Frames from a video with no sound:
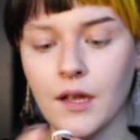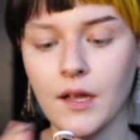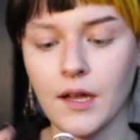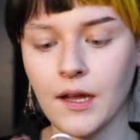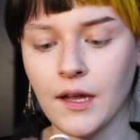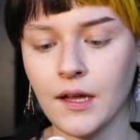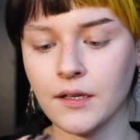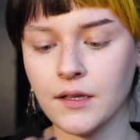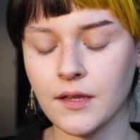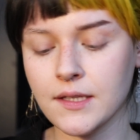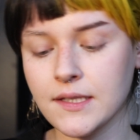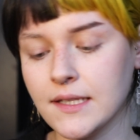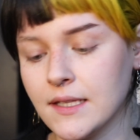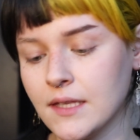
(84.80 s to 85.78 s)
and
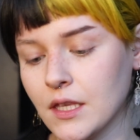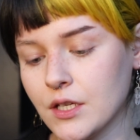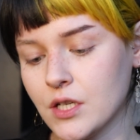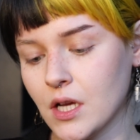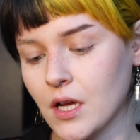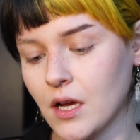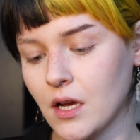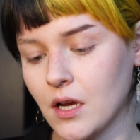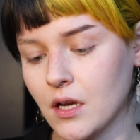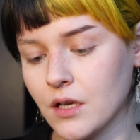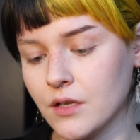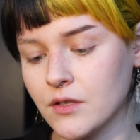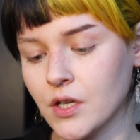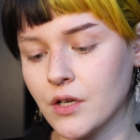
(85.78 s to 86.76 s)
this is in the shade
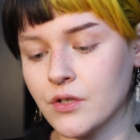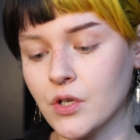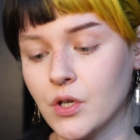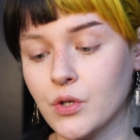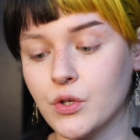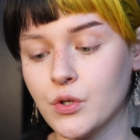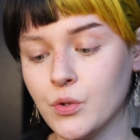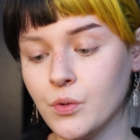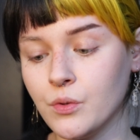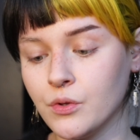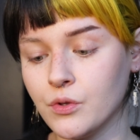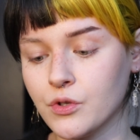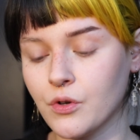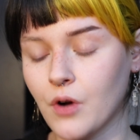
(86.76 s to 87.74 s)
002
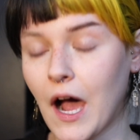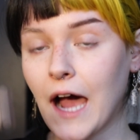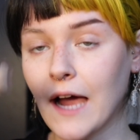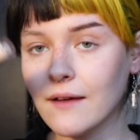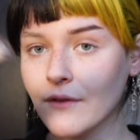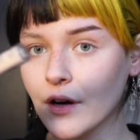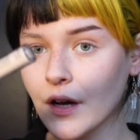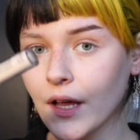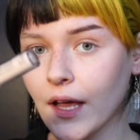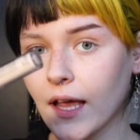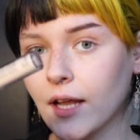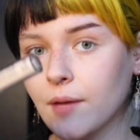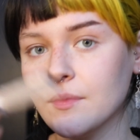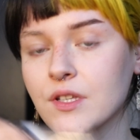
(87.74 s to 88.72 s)
Neutral Ivory,
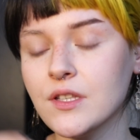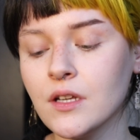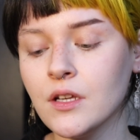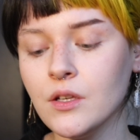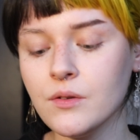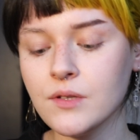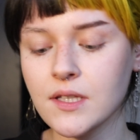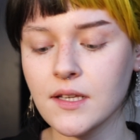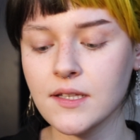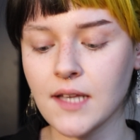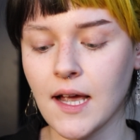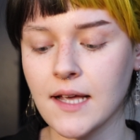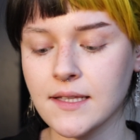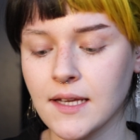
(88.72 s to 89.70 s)
and I'm just gonna use this
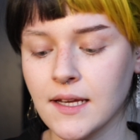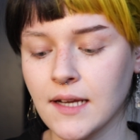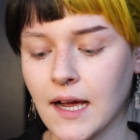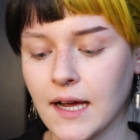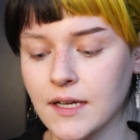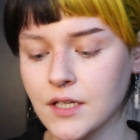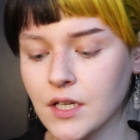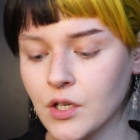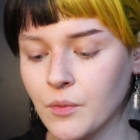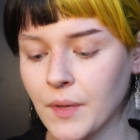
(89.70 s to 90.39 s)
as an eyeshadow